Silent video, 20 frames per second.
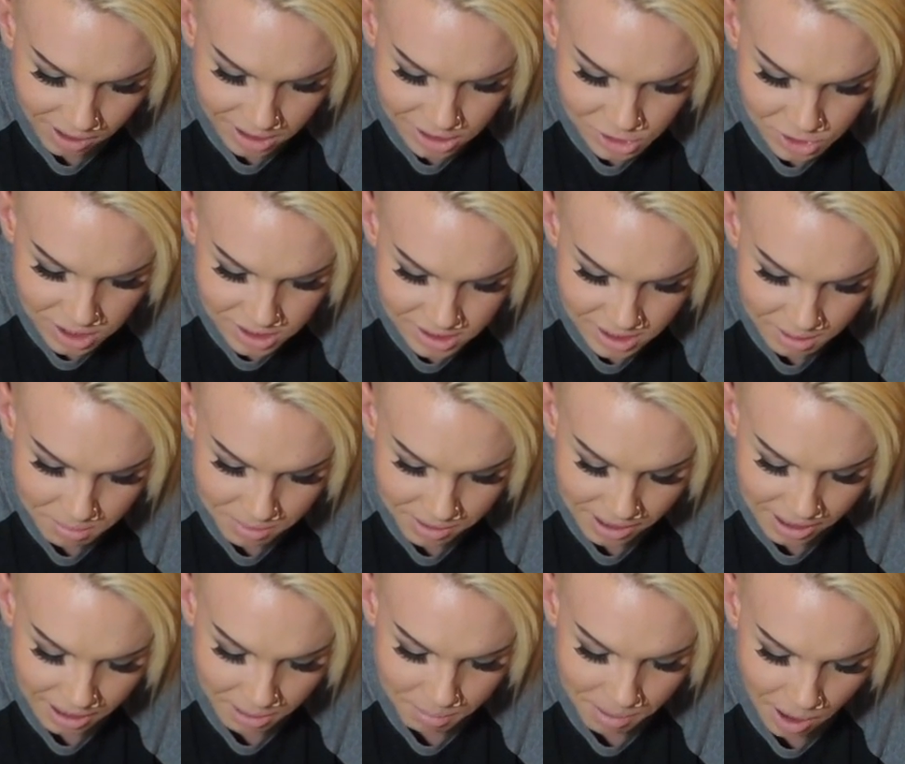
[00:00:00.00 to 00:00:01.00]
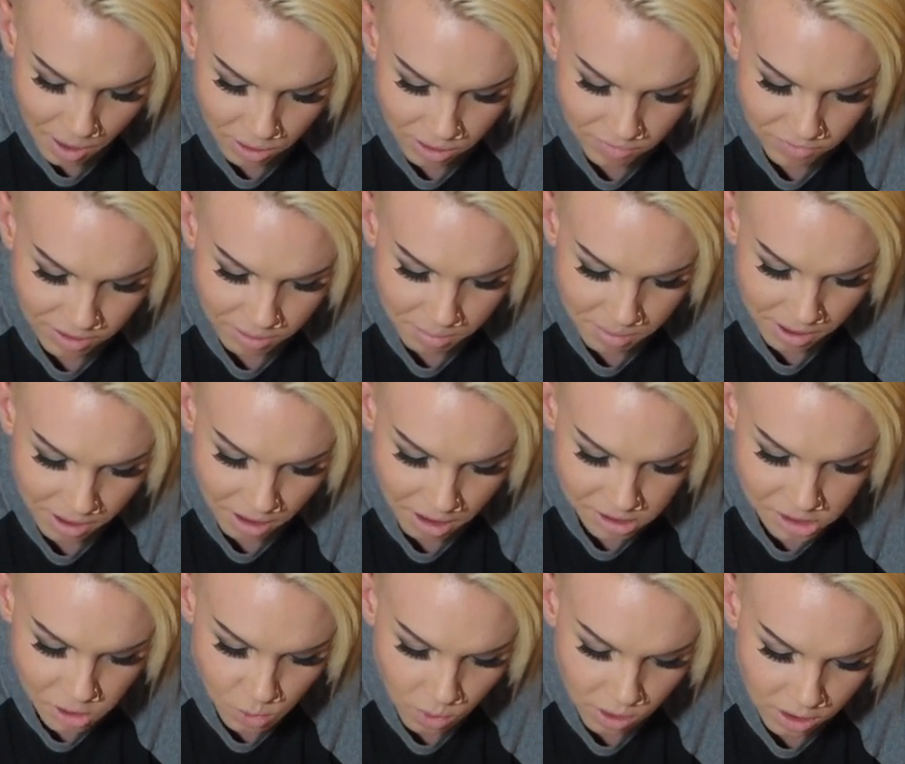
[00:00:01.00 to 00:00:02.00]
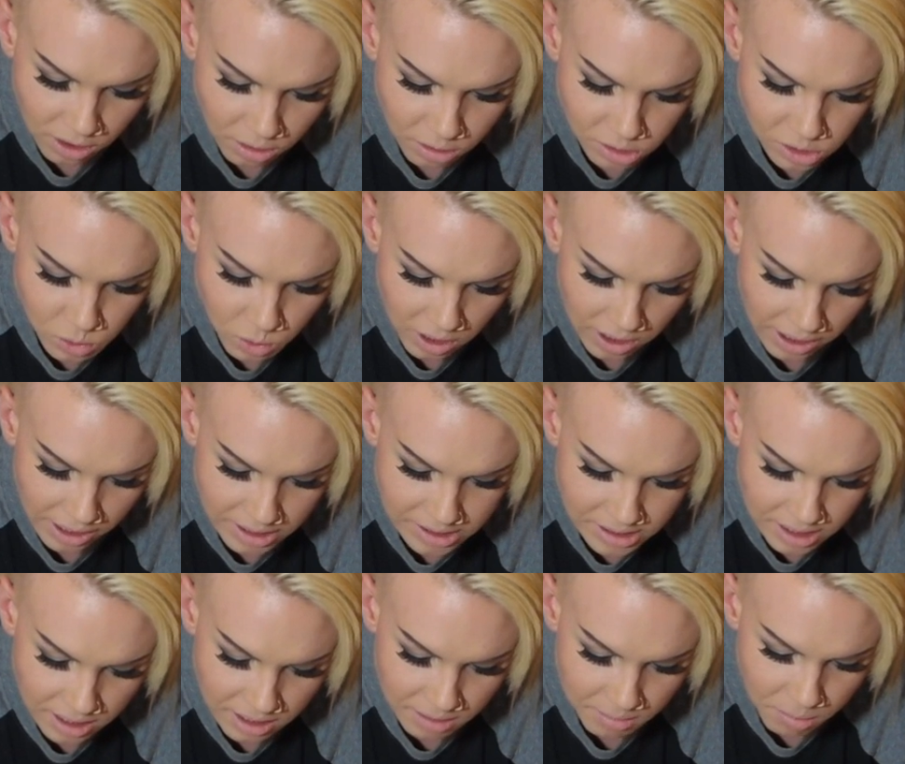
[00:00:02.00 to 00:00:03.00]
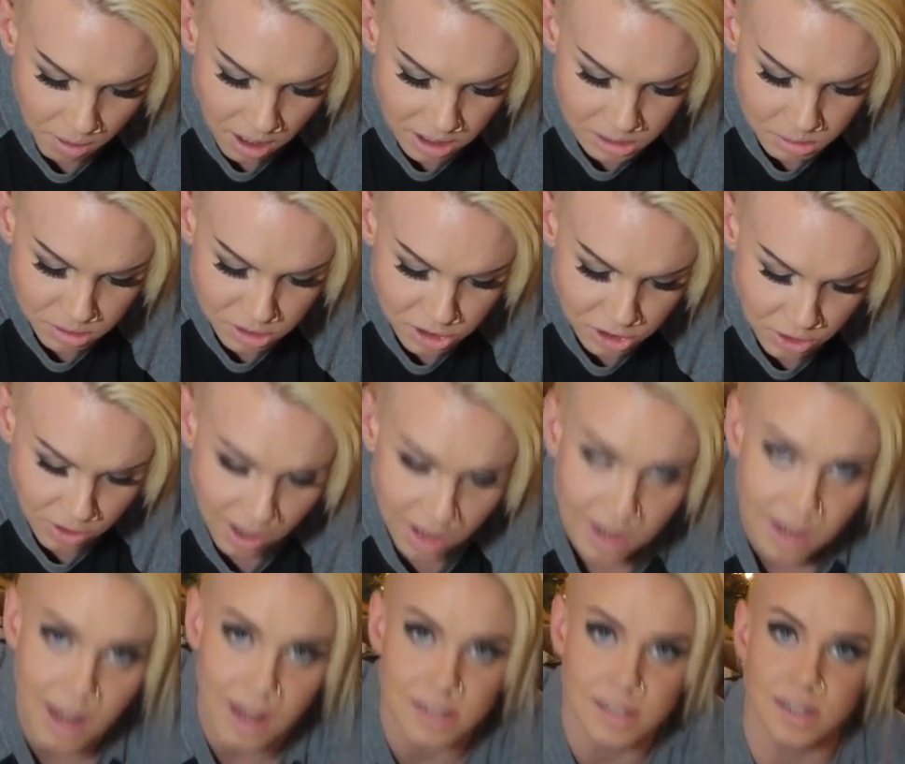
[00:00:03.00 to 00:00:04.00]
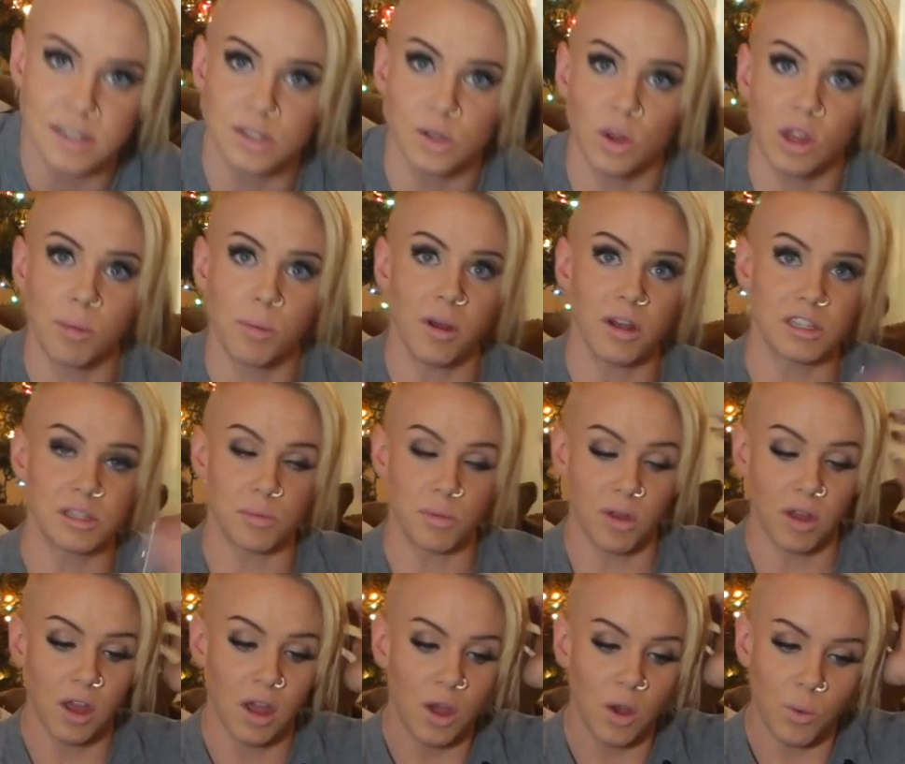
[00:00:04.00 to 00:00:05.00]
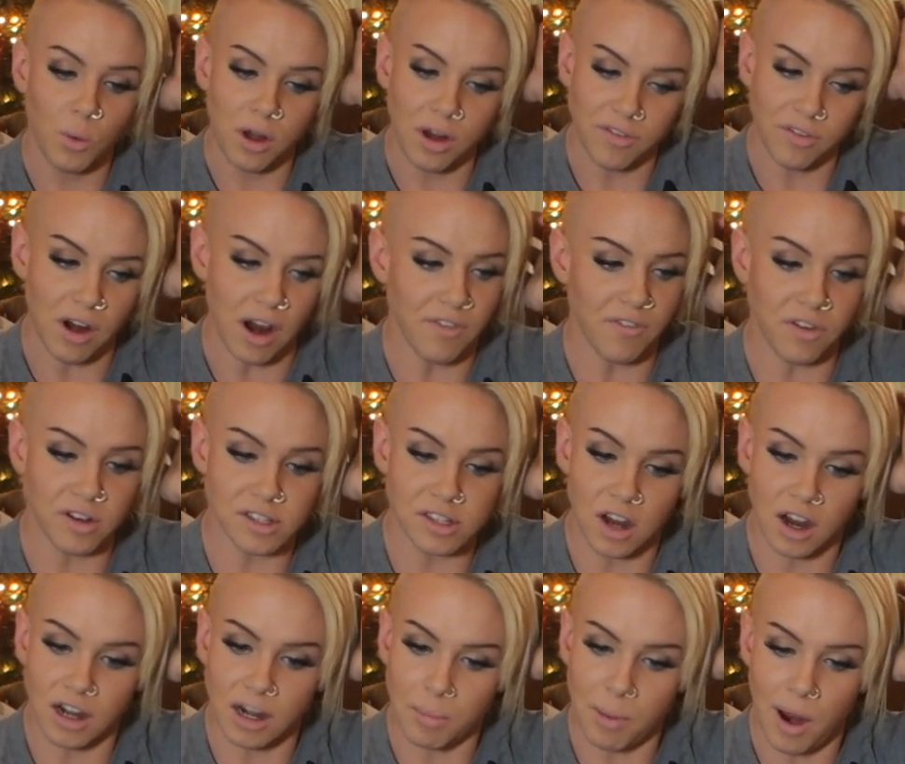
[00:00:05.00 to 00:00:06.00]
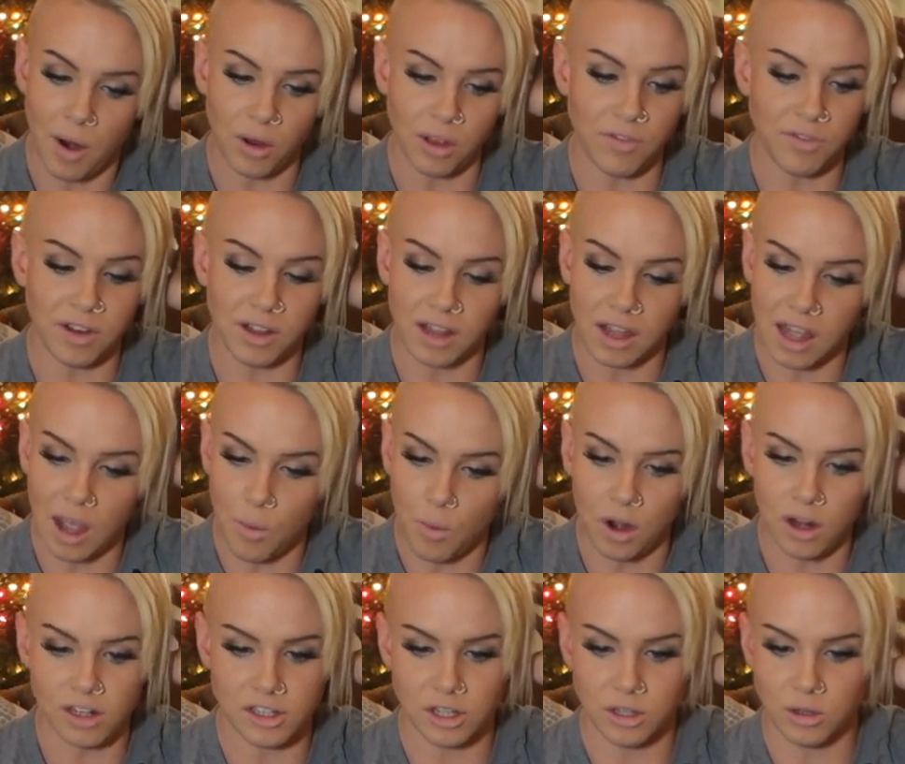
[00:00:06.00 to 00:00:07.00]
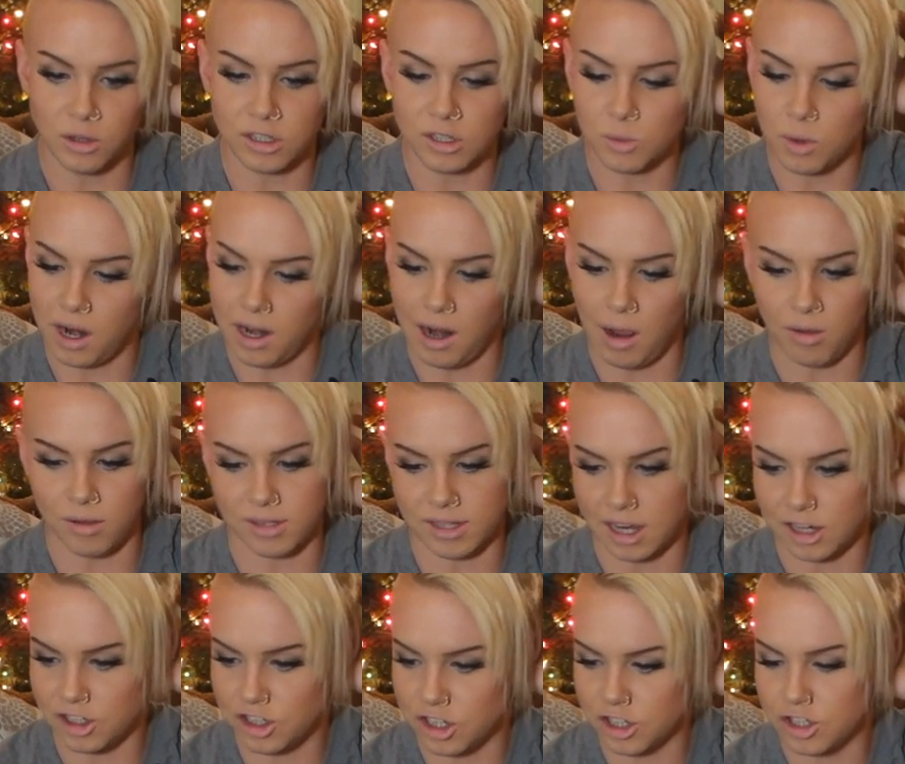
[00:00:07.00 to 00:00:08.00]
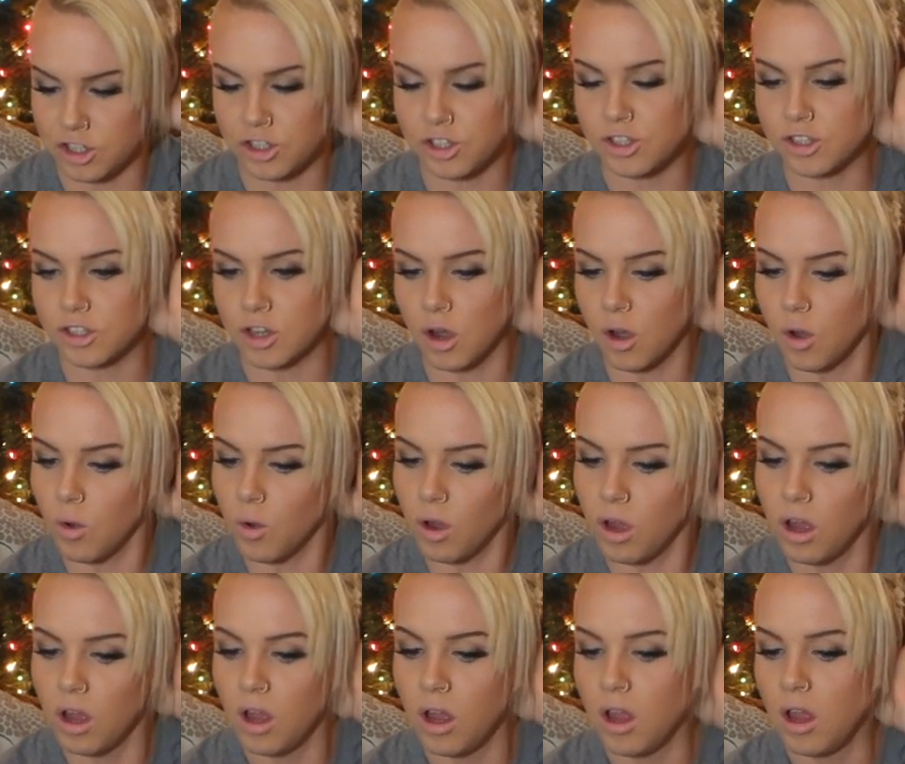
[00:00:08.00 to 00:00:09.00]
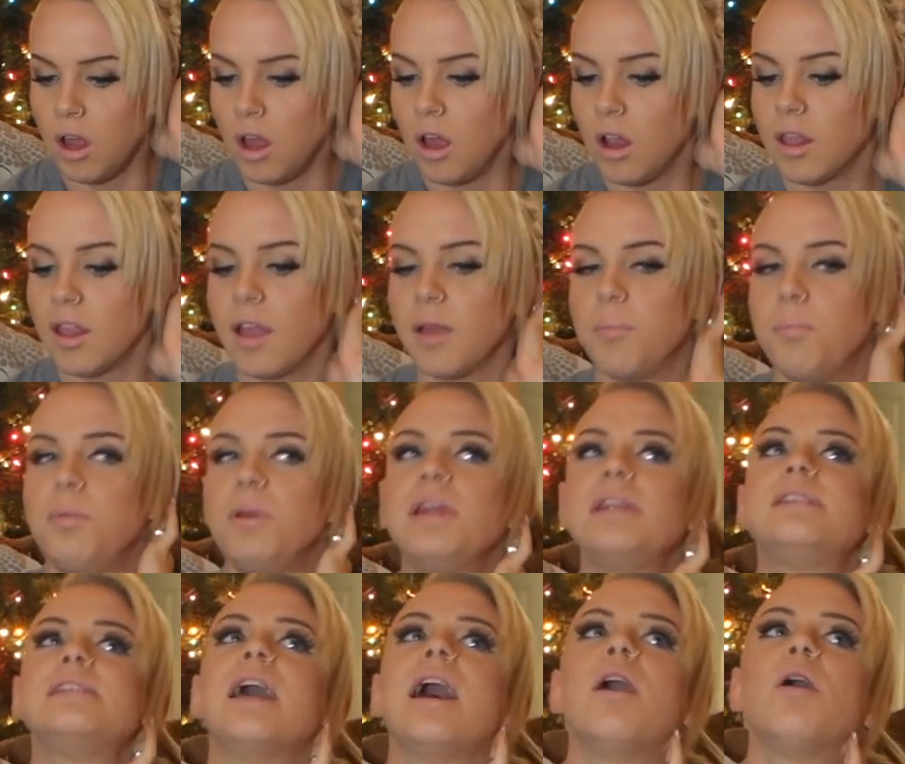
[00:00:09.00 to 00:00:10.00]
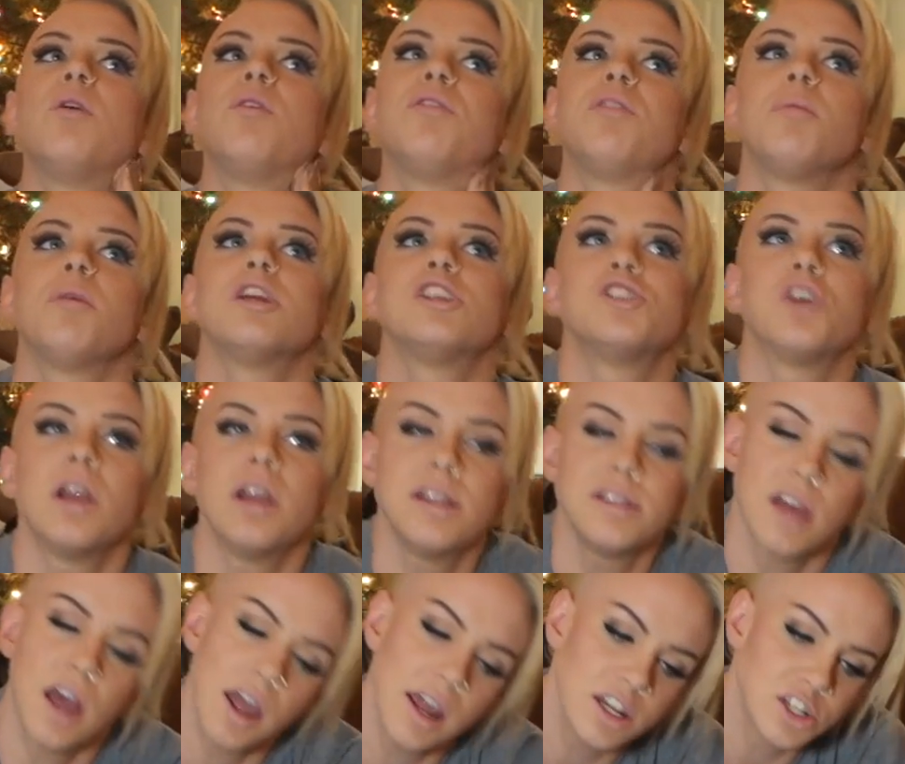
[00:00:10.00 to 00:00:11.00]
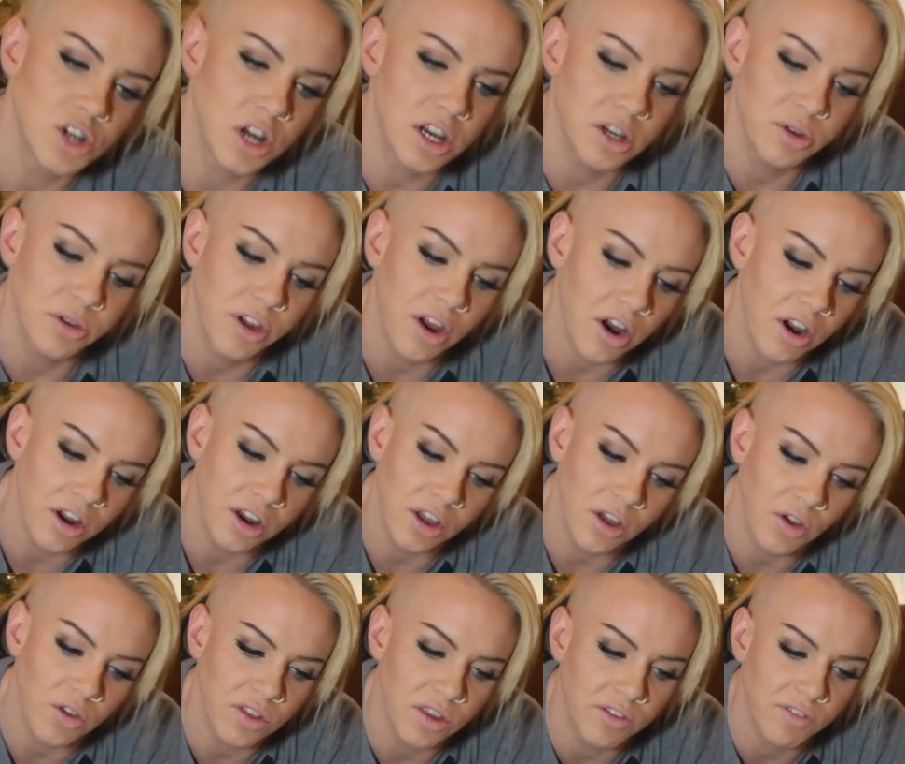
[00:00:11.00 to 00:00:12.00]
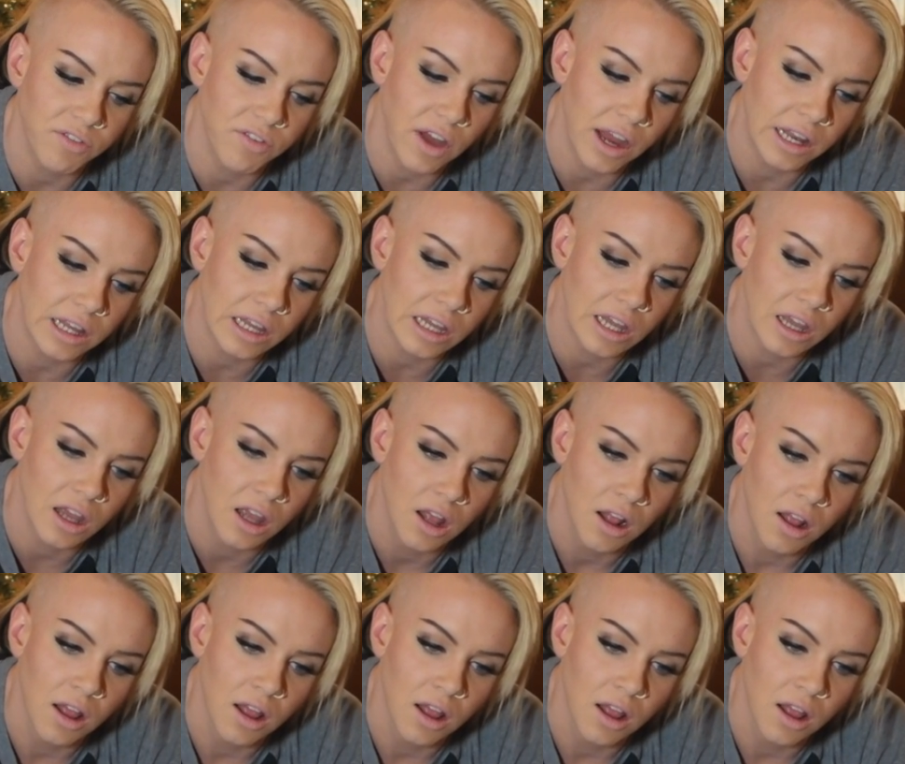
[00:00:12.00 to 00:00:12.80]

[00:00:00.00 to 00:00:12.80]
interested in beginning powerlifting, but I also want to lose weight. Is it possible to do that? Yes, it's totally possible. Whenever I first got into powerlifting, like I wanted to lose weight and I was like just so like beat down from like trying to diet, trying to do cardio, and then finally